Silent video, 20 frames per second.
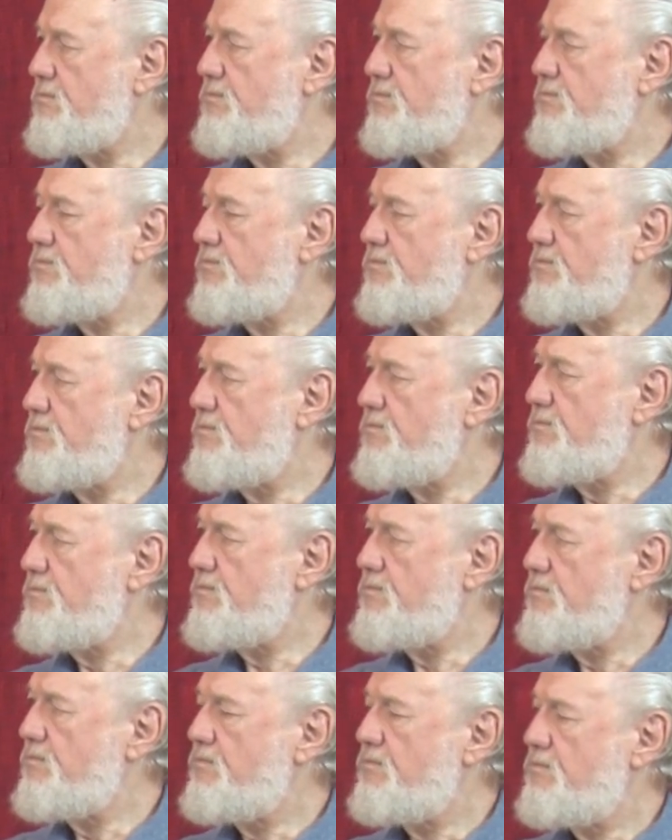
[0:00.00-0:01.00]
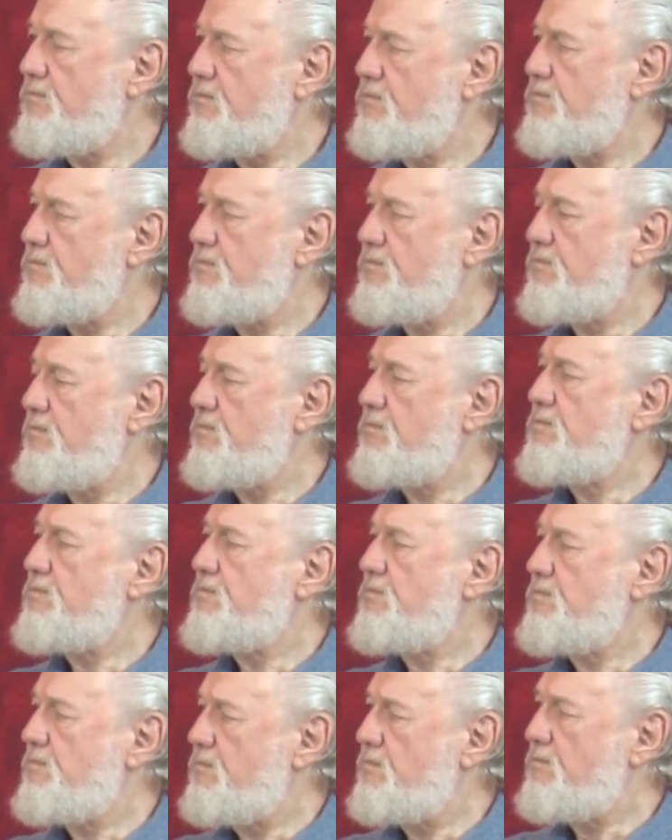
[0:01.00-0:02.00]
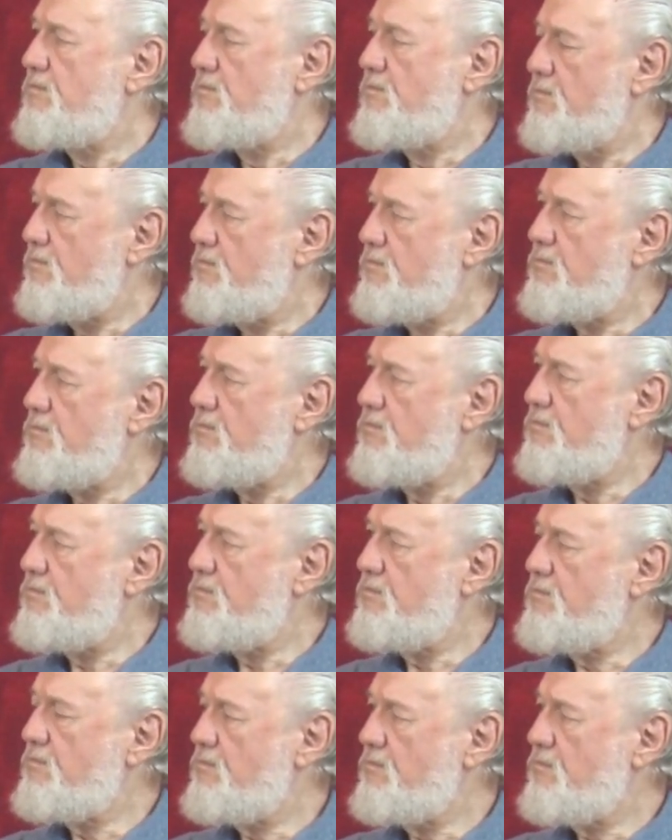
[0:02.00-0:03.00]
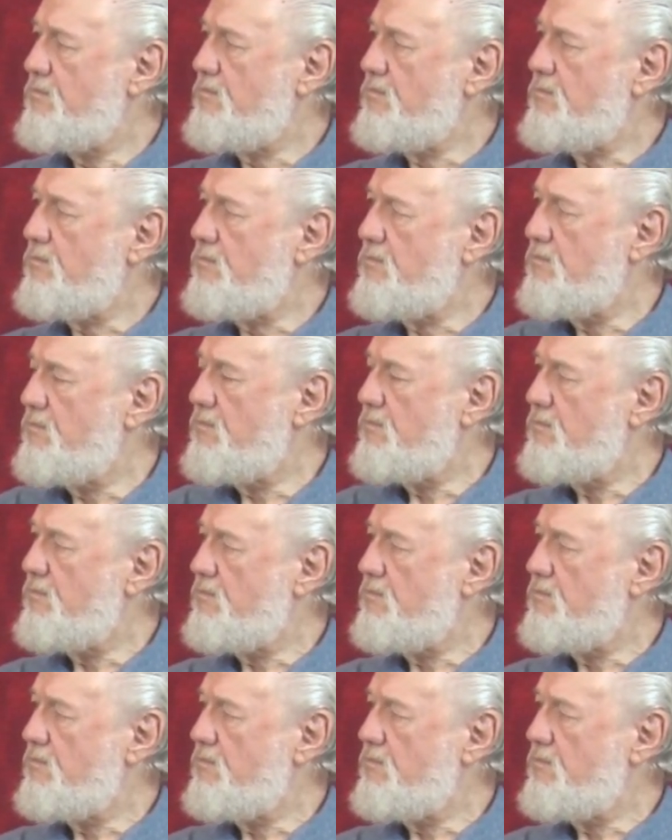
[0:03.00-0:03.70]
(not speaking)